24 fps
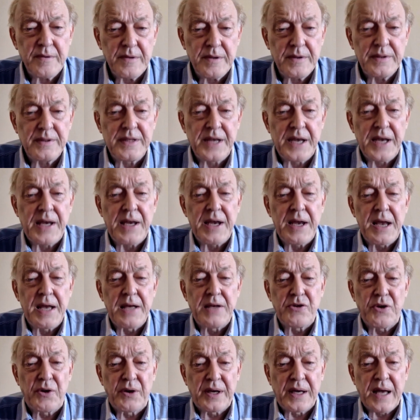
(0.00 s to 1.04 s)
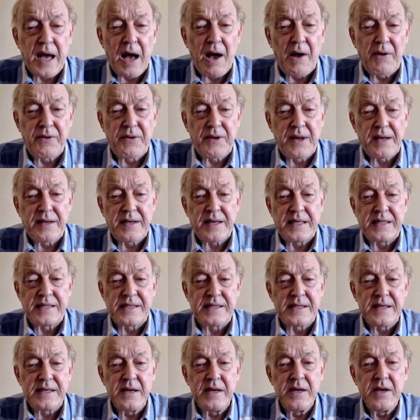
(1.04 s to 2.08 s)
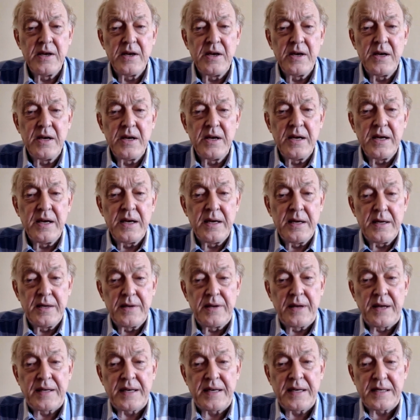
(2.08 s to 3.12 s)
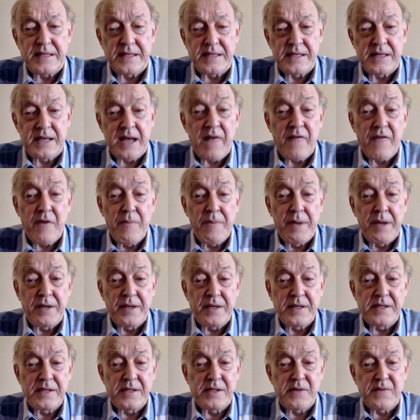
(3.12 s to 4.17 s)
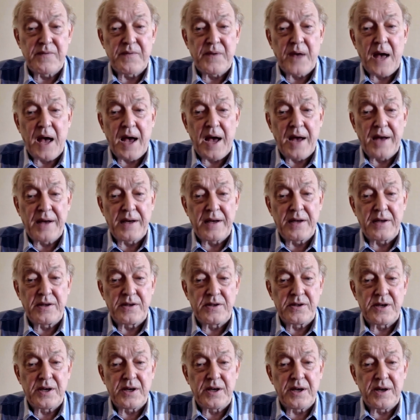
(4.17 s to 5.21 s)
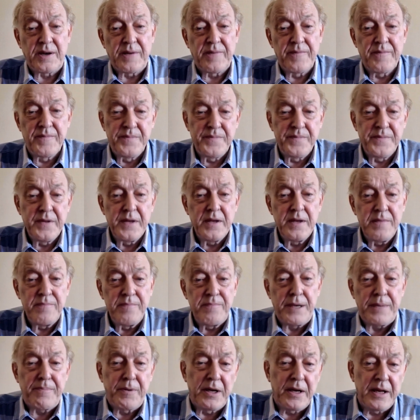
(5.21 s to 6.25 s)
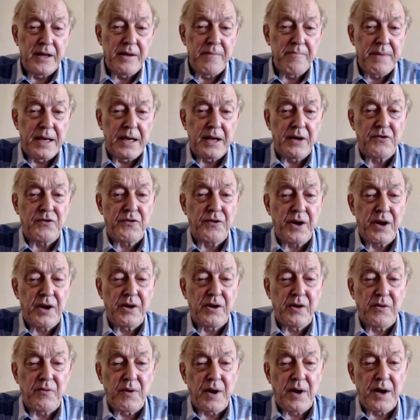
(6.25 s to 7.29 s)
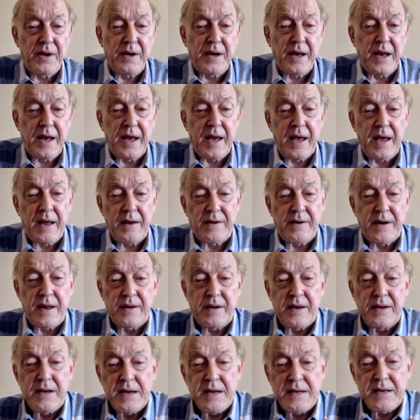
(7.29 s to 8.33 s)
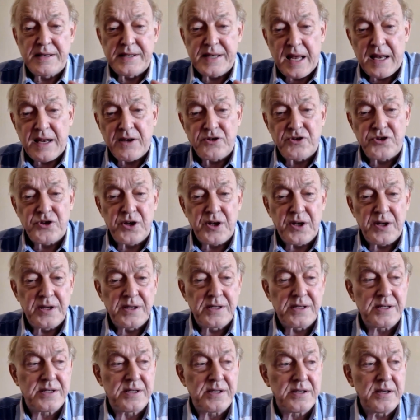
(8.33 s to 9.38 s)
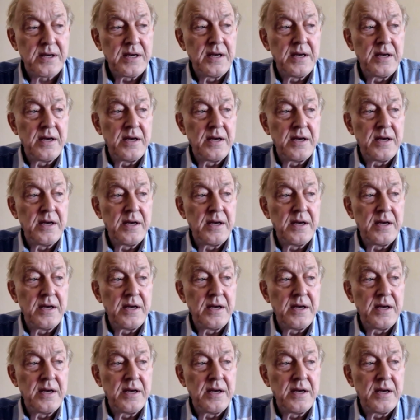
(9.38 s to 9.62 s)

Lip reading: taking into account that his government is divided. People in the military on the one hand and in intelligence.